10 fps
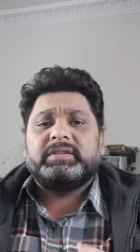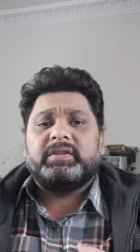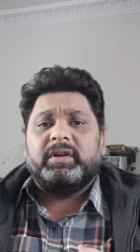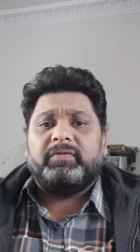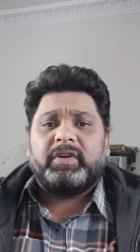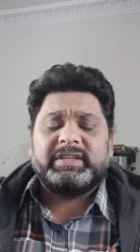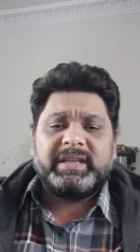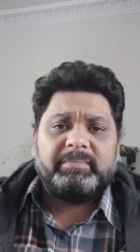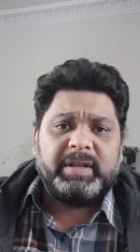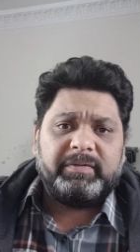So if, for
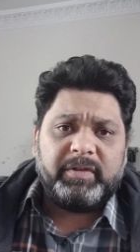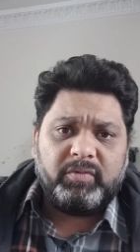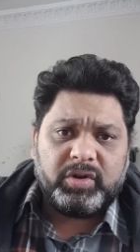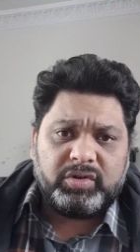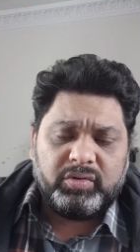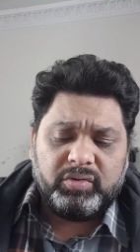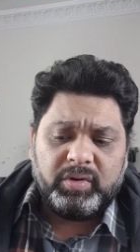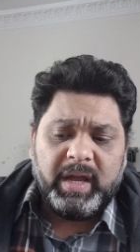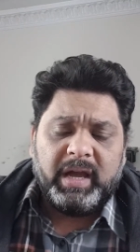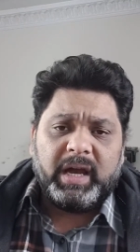example, if you want to
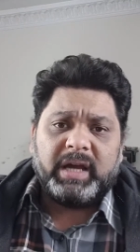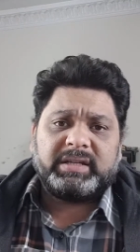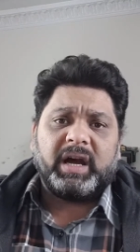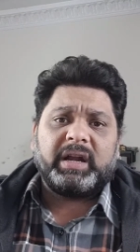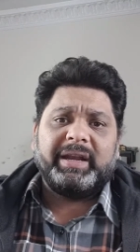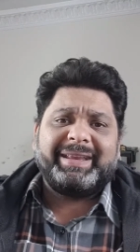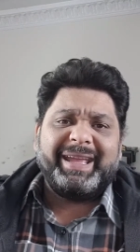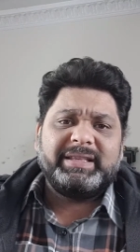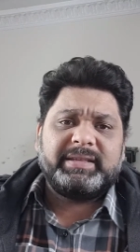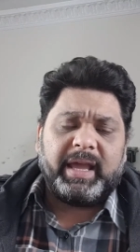target
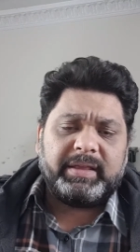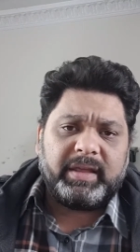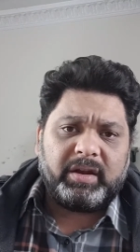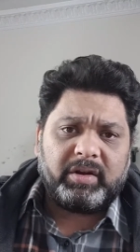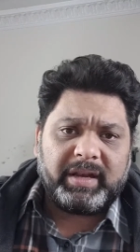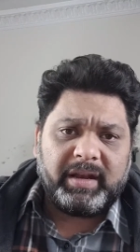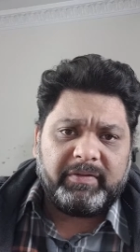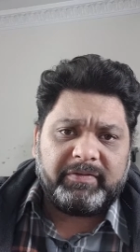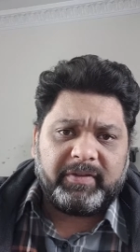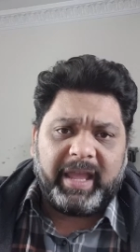kids and there are not
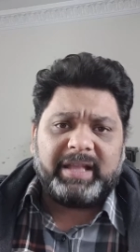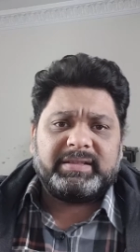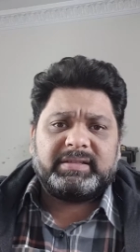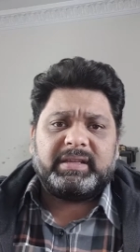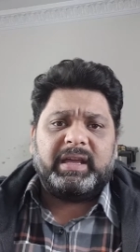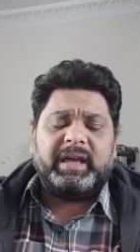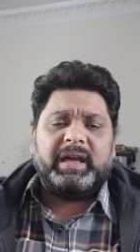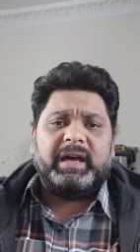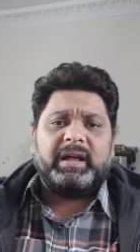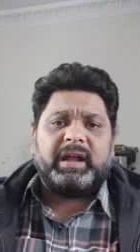enough kids
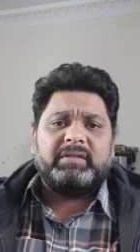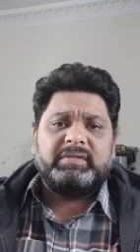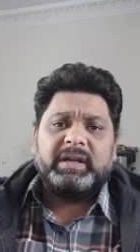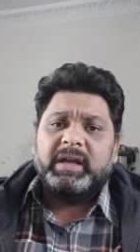around,